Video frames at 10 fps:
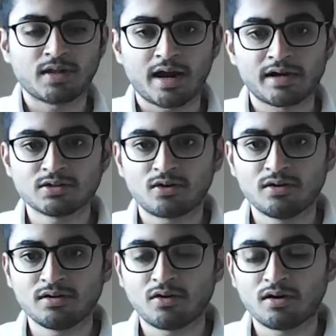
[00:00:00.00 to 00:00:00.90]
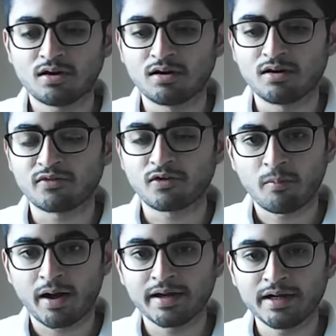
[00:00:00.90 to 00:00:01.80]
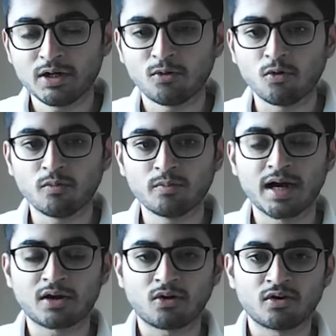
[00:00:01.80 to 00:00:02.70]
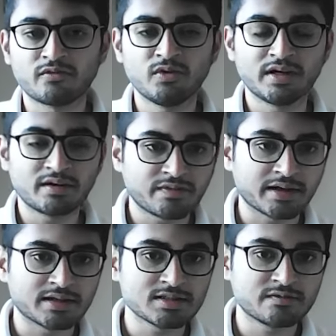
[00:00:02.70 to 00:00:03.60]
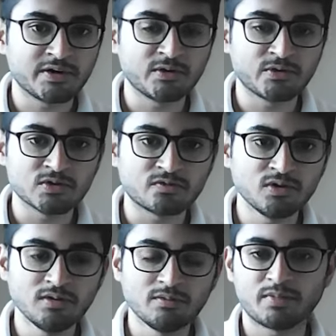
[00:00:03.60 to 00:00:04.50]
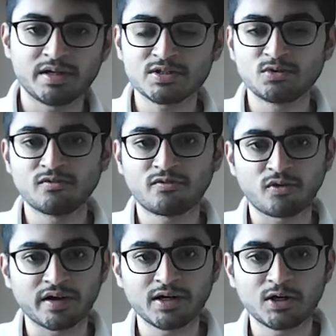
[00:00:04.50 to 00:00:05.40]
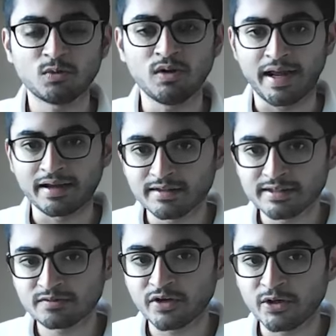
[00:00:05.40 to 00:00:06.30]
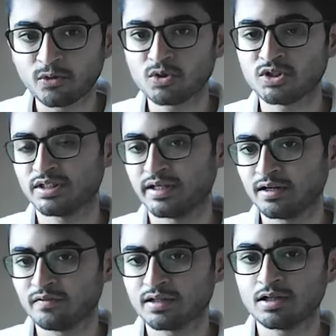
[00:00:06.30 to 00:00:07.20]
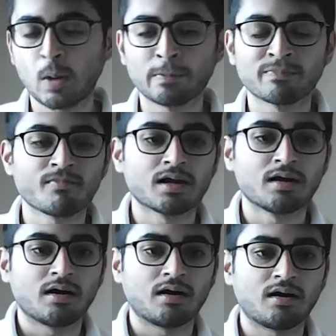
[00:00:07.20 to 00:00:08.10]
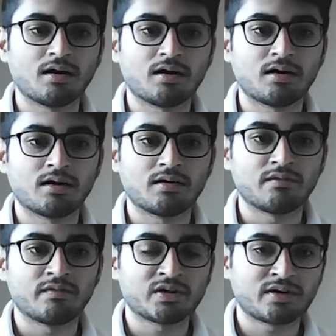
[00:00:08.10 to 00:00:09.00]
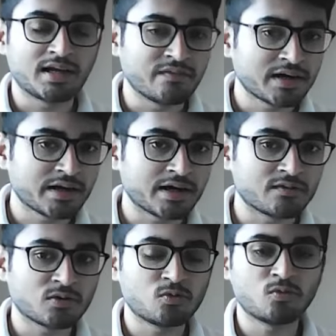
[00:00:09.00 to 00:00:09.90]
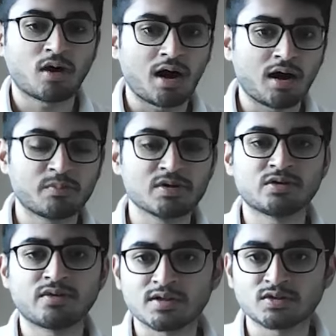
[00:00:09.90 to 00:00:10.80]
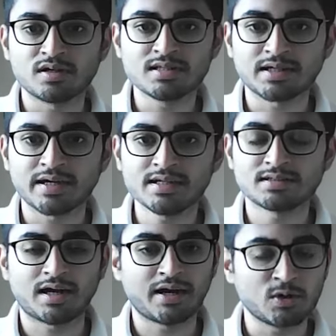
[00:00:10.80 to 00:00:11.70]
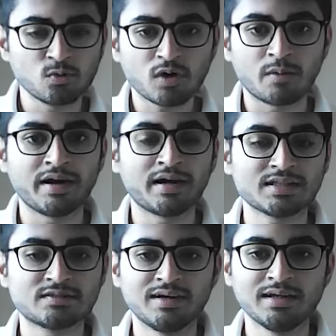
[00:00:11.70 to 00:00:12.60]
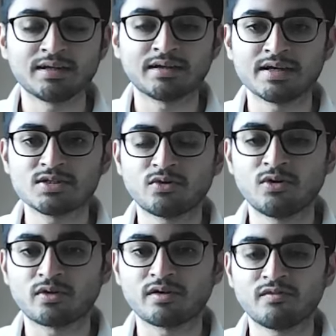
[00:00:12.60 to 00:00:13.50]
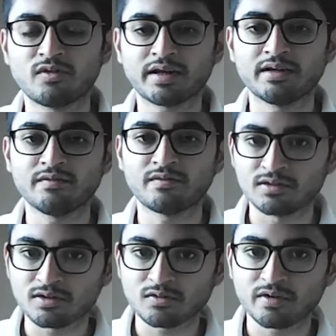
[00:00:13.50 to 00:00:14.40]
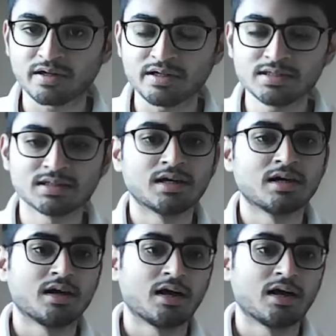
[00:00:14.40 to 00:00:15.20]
So that is all from my end. Hope that all of you did find this video useful. Please don't forget to like this video, share it with your relevant network who are pursuing actuarial science, and do comment as well in case you are looking for any further queries.